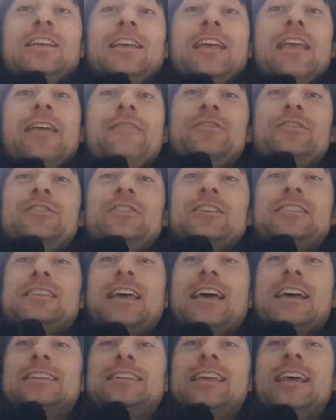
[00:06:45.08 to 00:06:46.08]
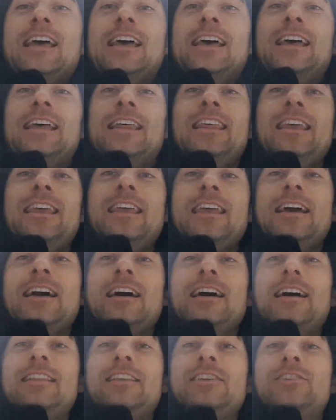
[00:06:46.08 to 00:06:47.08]
Even just this, the,
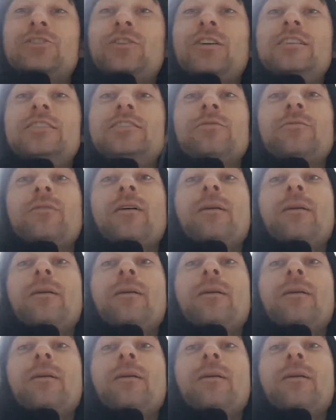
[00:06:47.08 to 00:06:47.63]
uh, the trees are